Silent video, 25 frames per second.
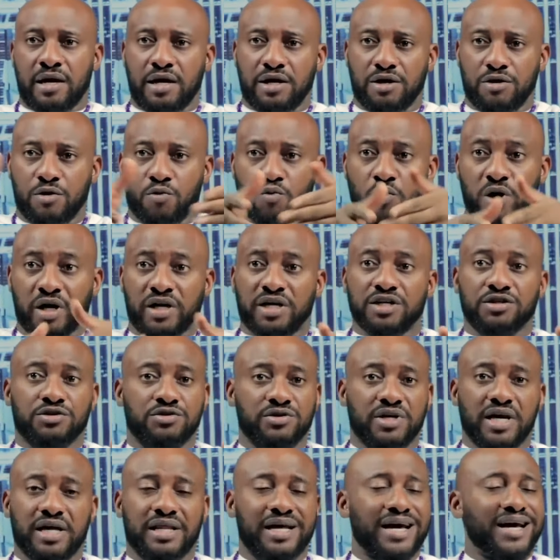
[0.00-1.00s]
you know, working
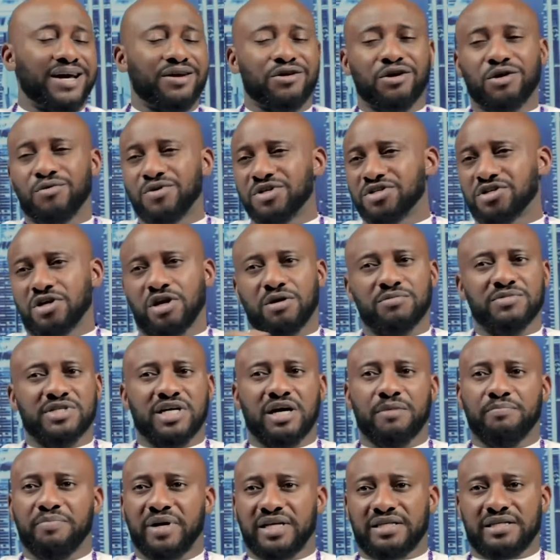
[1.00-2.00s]
together, it always
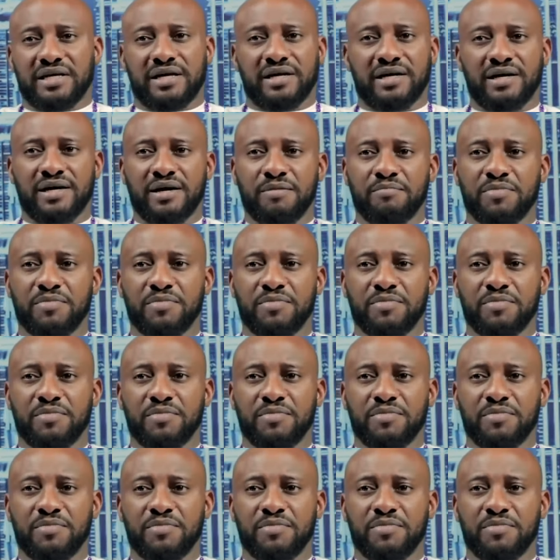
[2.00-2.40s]
comes out better.